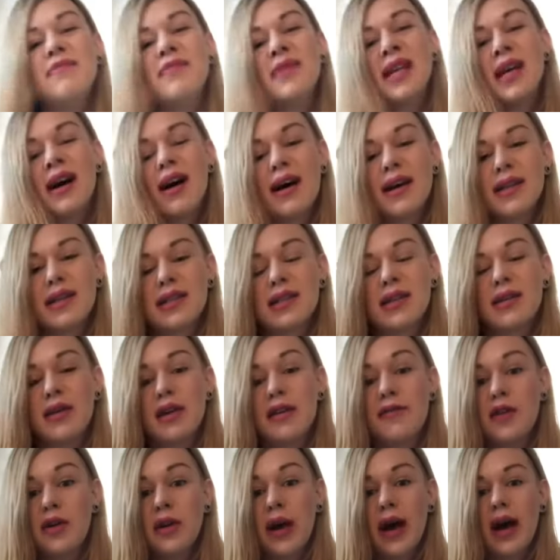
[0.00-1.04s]
Also, if
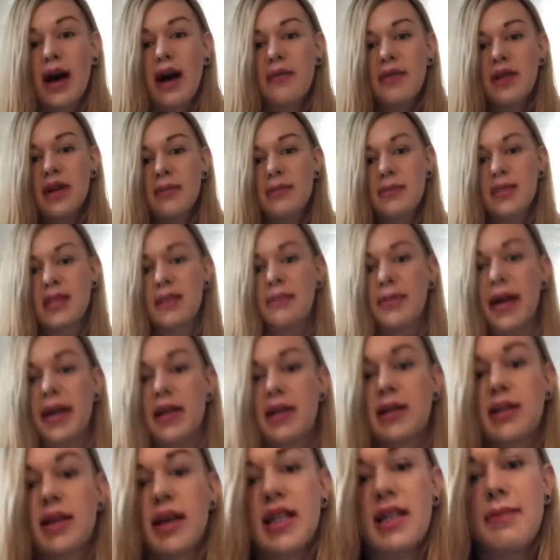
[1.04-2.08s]
you have them, some
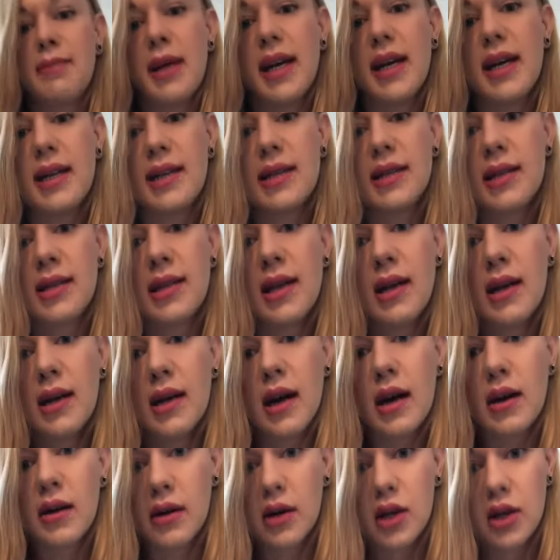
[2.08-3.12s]
exercise bands
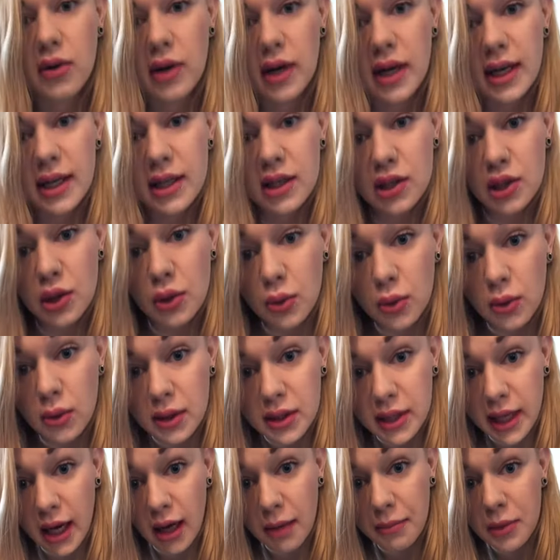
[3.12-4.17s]
are a great tool
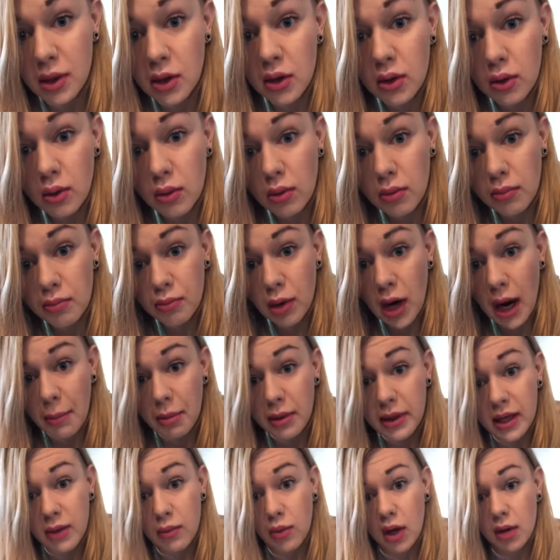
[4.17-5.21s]
to help you
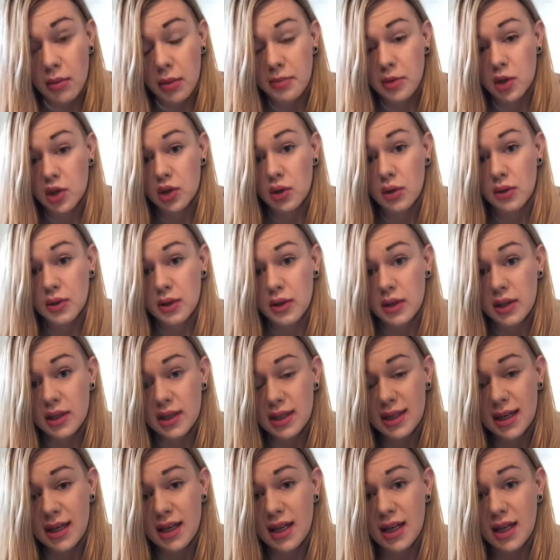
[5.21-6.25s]
properly warm up your shoulders,
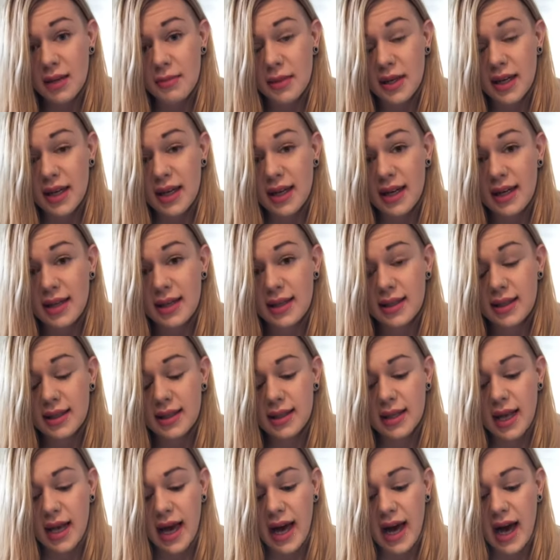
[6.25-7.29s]
because
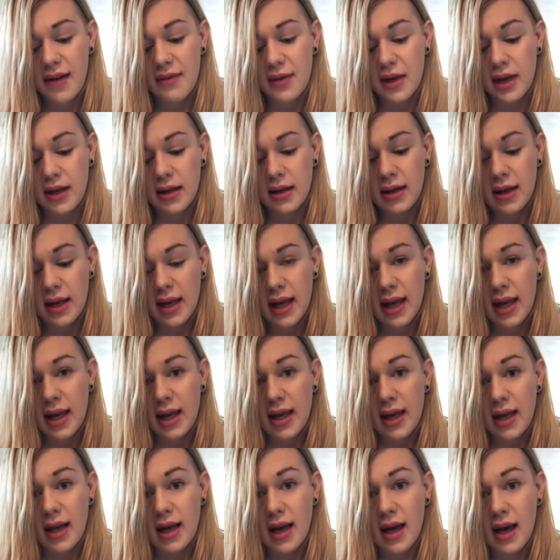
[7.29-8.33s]
having
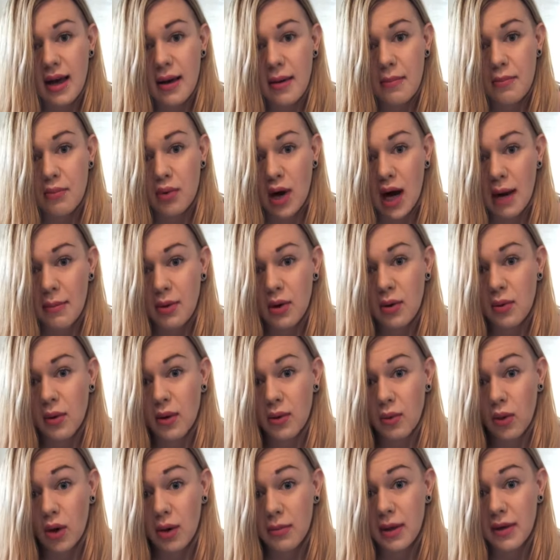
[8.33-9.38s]
a proper
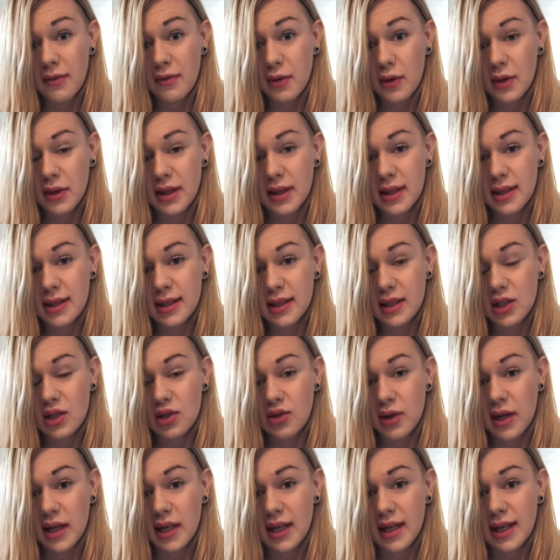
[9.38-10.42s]
warm up for this
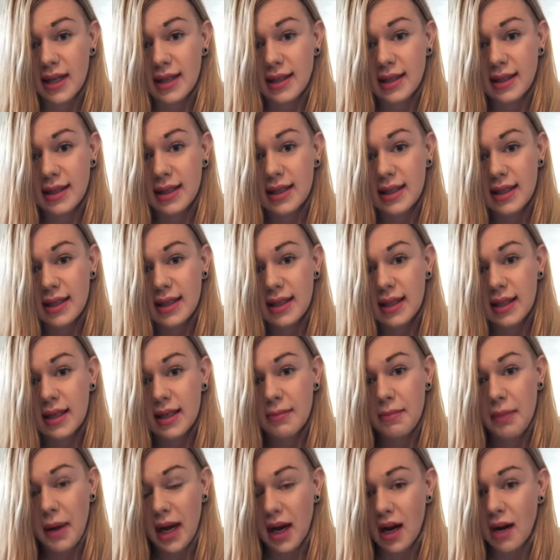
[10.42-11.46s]
trick is
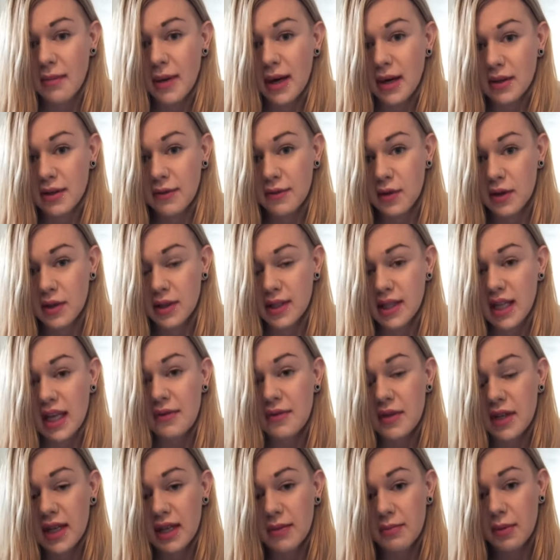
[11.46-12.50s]
paramount for
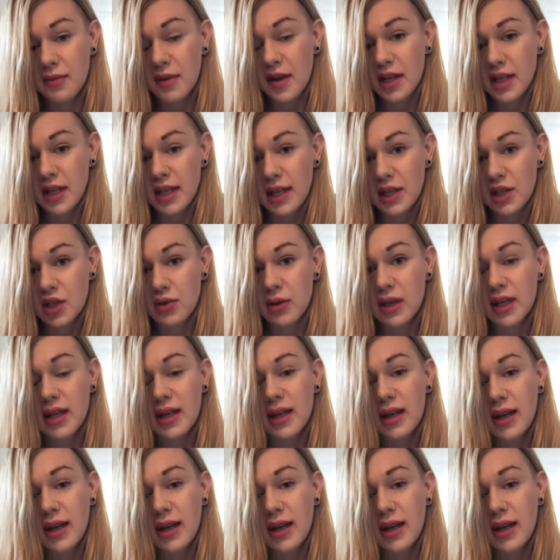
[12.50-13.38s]
safety and preventing injury.